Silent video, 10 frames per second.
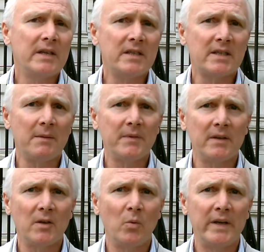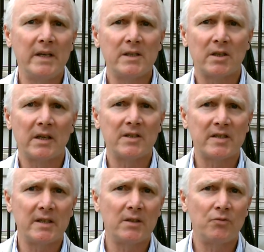this is something that we need to
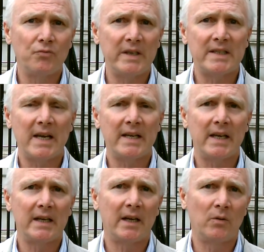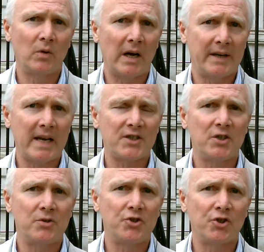consider retaking, and I'd
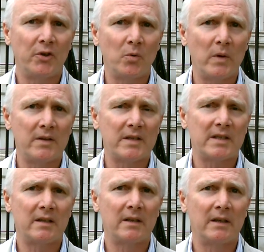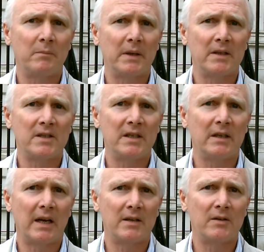ask you to join with us in the ability
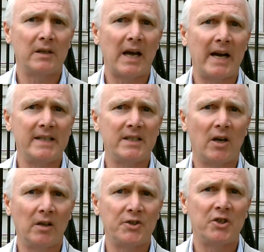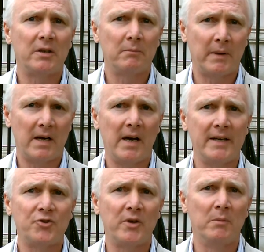and the ideology
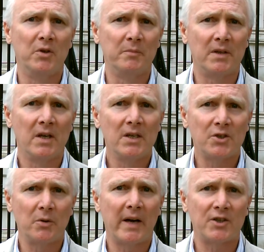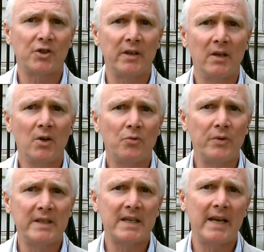behind ReMovement to actually
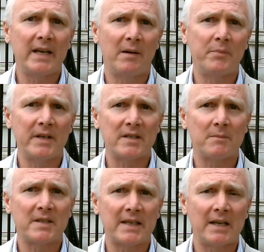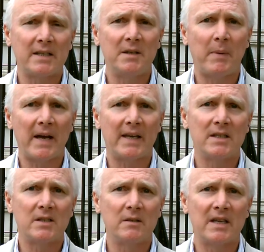retake and bring some sanity back
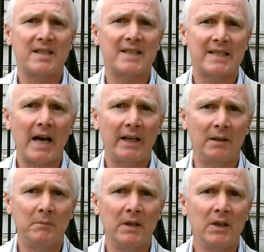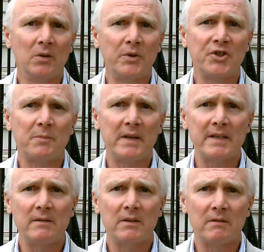into this asylum, which has been